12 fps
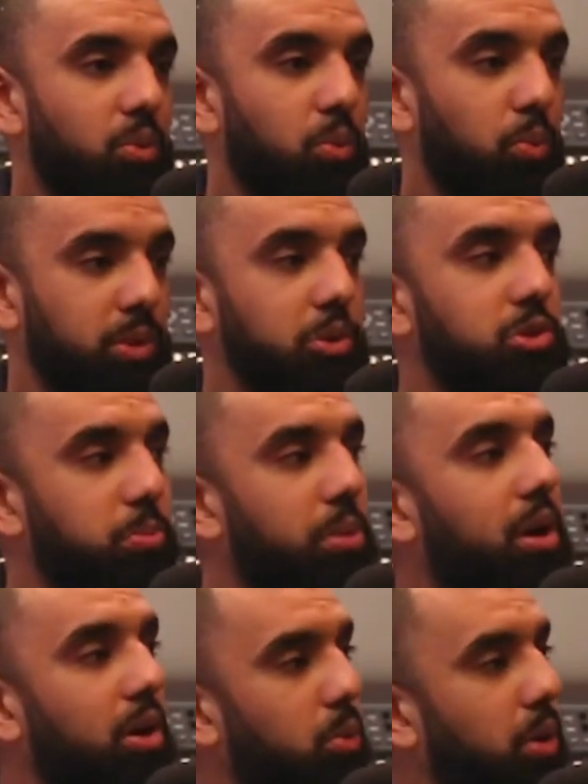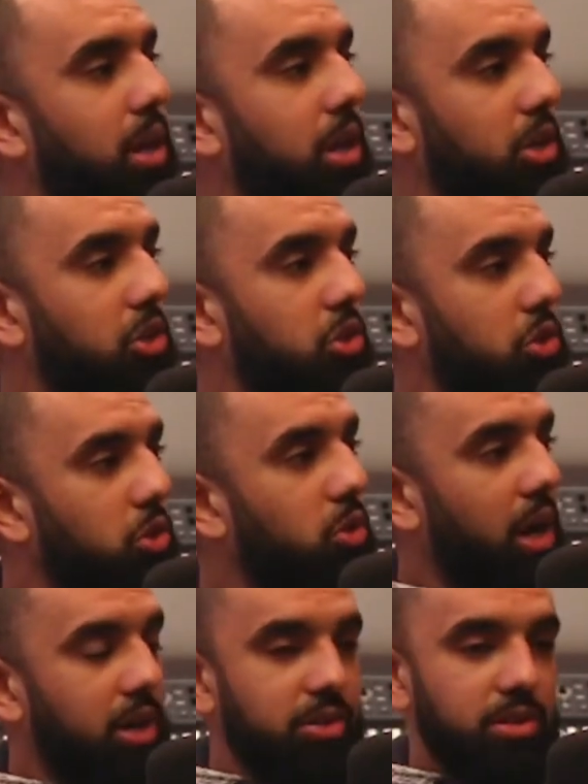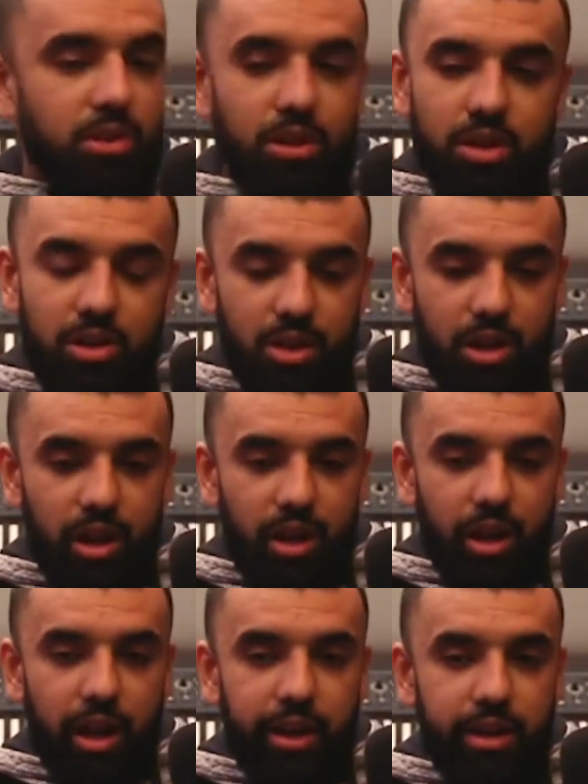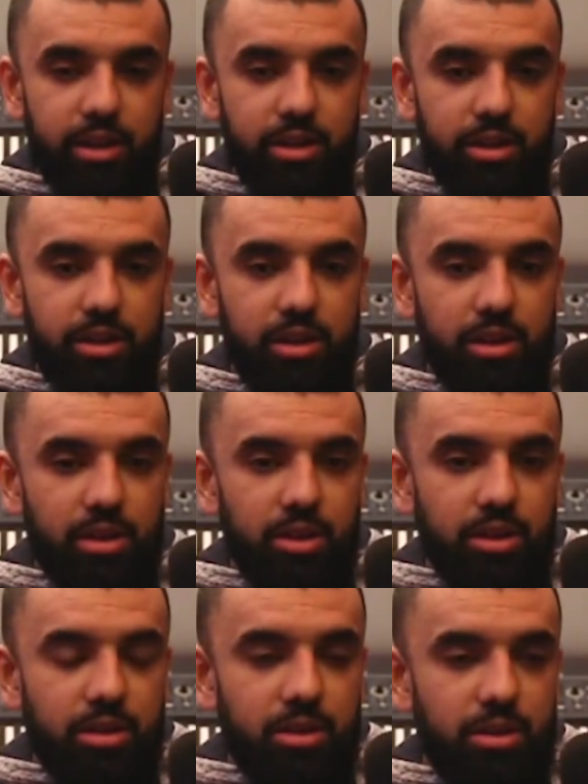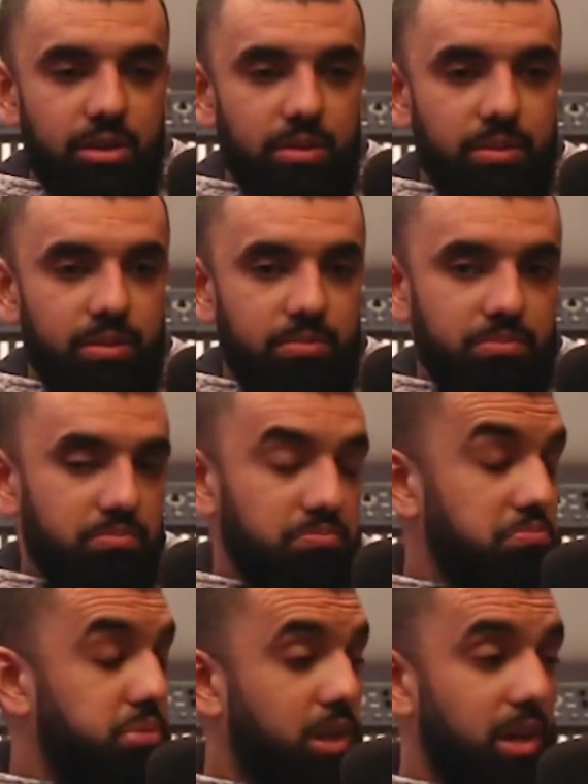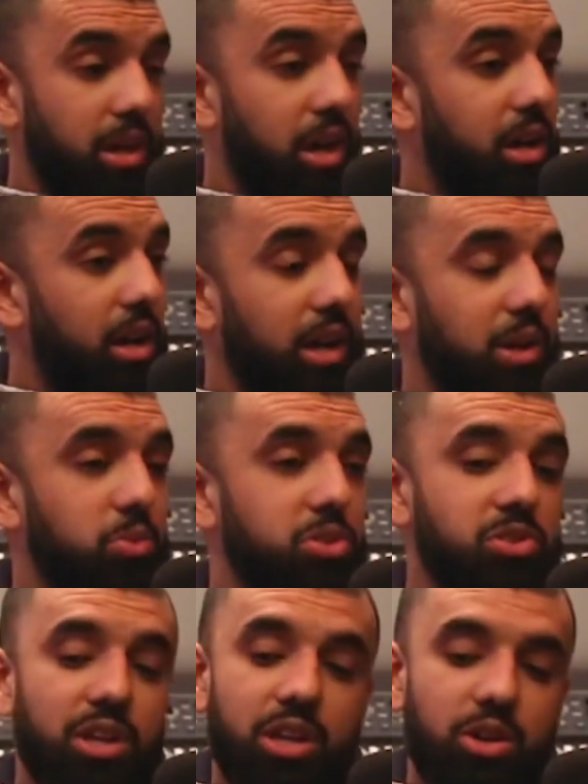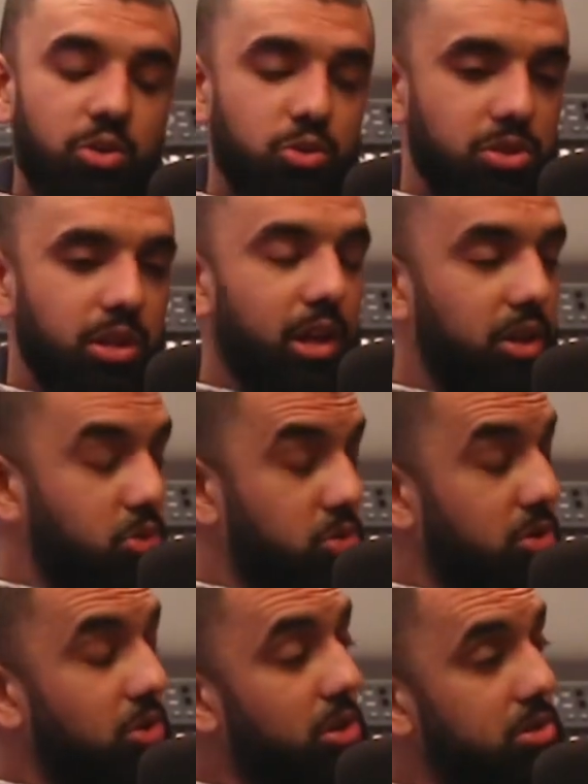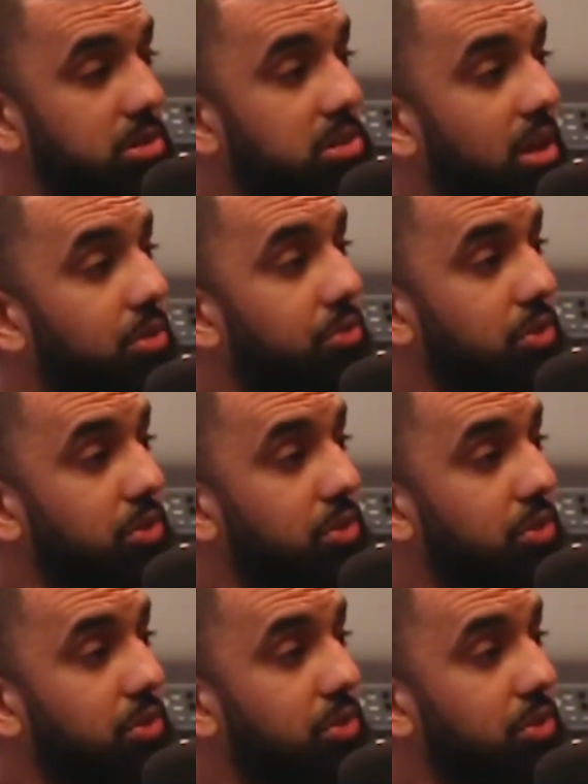there was a part where you had a, how can we say it? It was a nasty time for